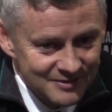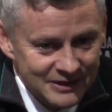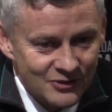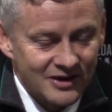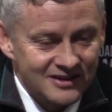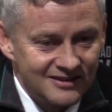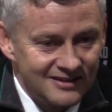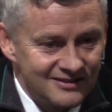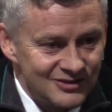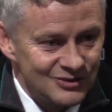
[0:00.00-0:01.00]
be
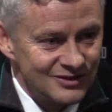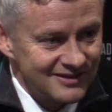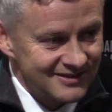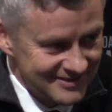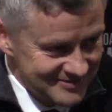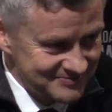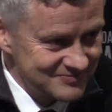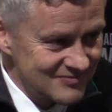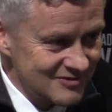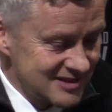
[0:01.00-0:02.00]
corrected into
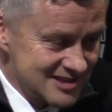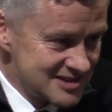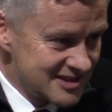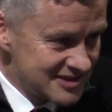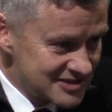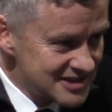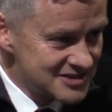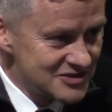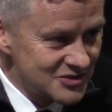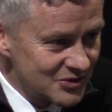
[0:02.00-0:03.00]
fantastic
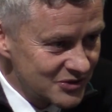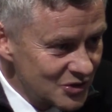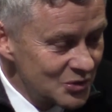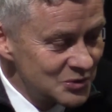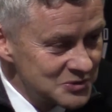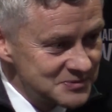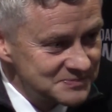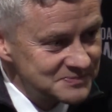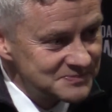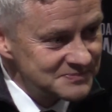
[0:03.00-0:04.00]
assists or goals.